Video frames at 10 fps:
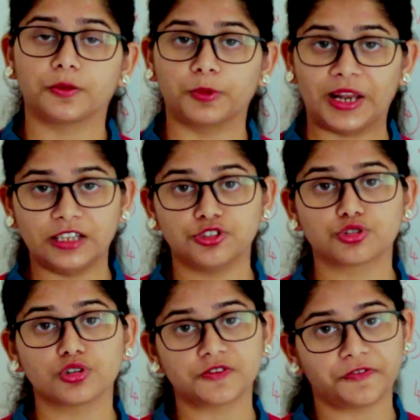
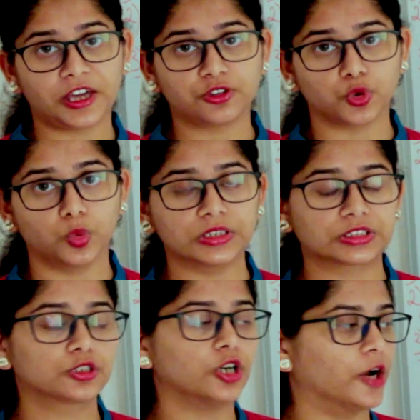Lencho's faith
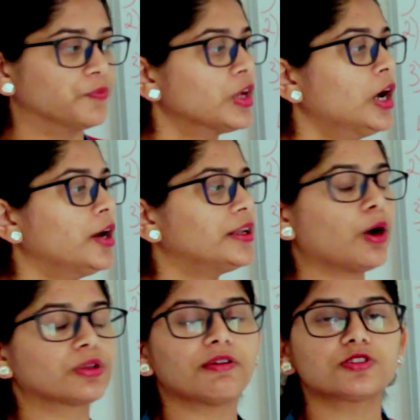towards God.
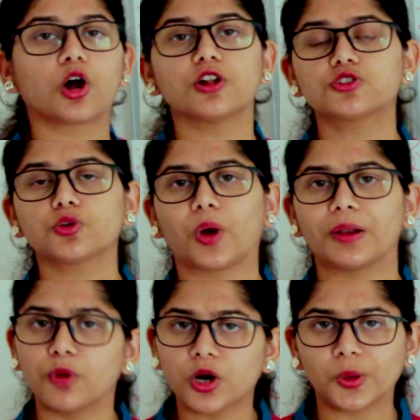Now there was also
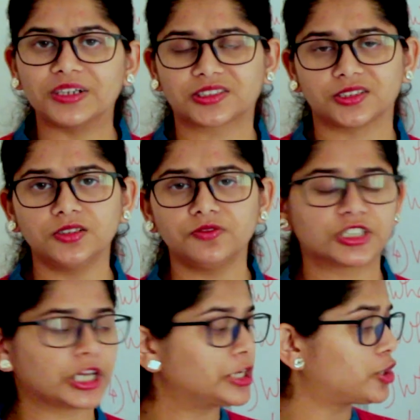one more question
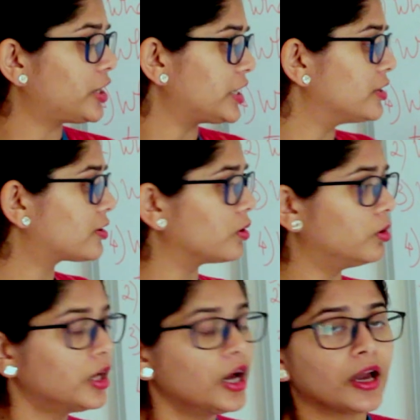which I did not
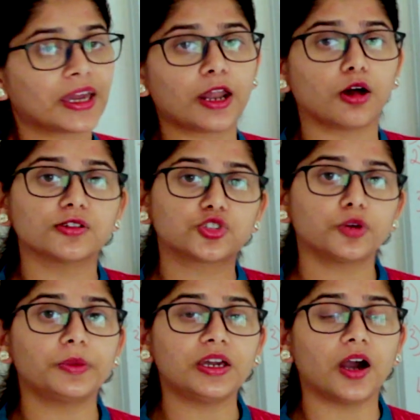include, can
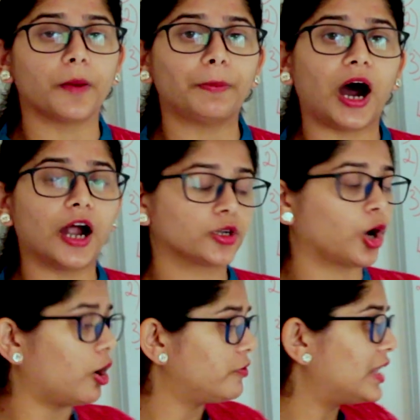also be a part
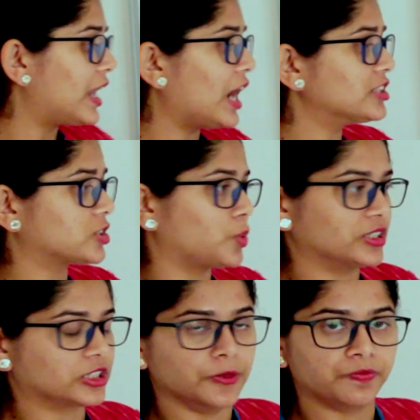of the last
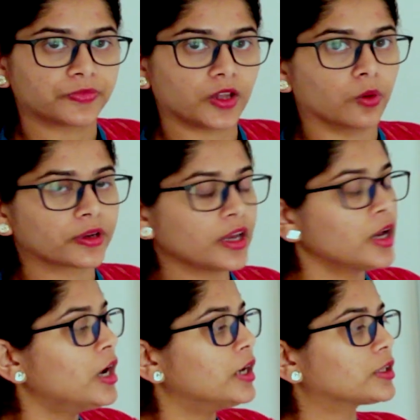question.
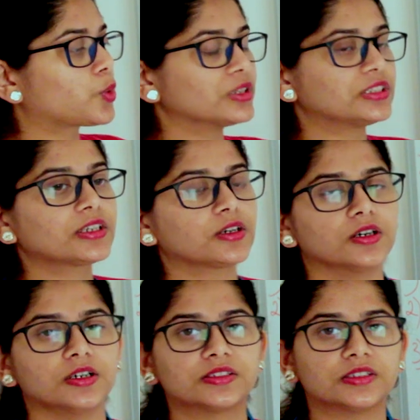Okay, the question
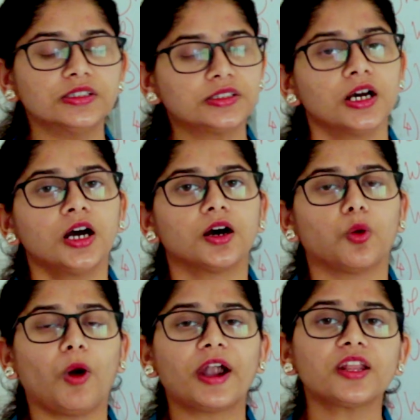is this:
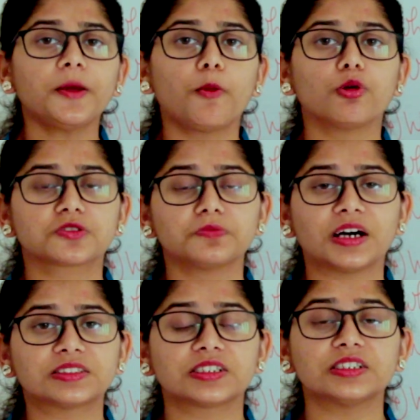why did the
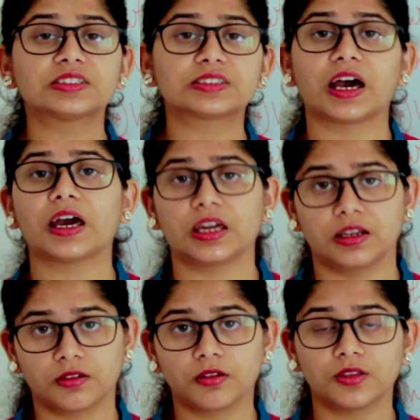postmaster
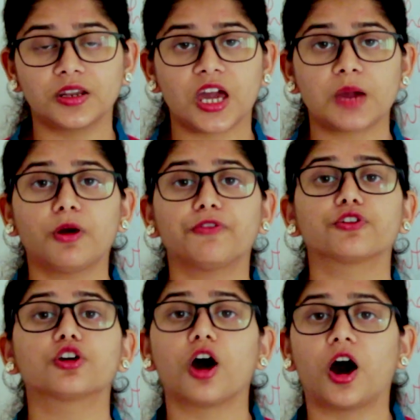sign the name
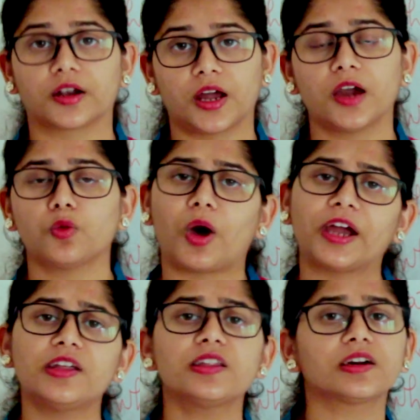of God, and why
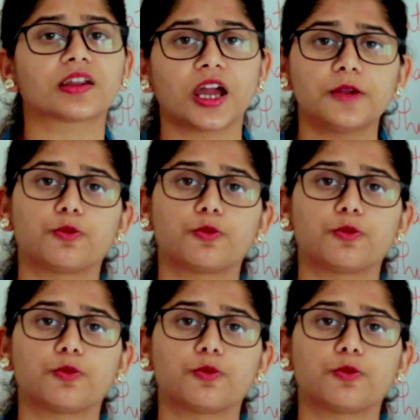didn't he write